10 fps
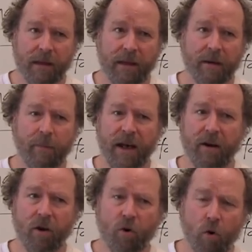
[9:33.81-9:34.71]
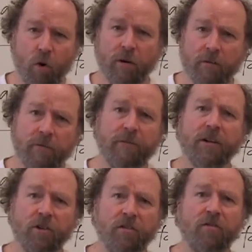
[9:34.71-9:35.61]
in about a quarter of
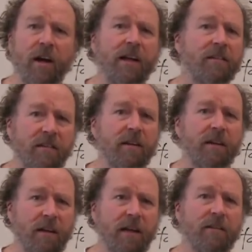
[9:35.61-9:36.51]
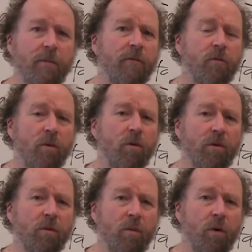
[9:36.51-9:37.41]
French strikes in the years before
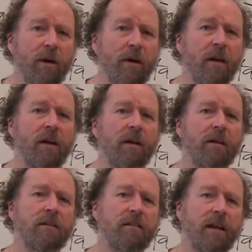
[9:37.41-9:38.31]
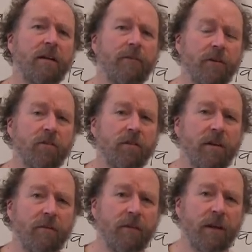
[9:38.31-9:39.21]
World War I, state officials
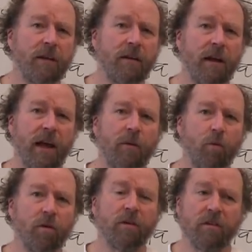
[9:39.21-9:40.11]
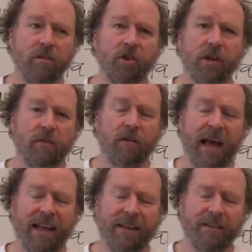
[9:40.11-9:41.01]
intervened and workers achieved
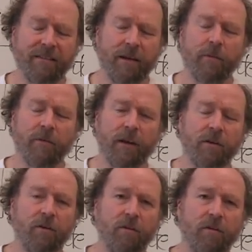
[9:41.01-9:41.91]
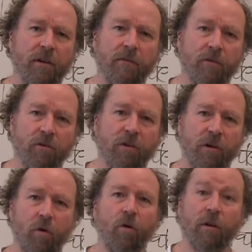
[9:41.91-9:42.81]
at least some of their goals in virtually
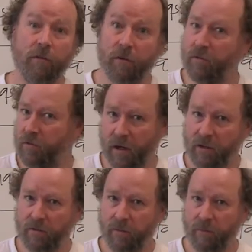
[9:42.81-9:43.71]
all of those strikes.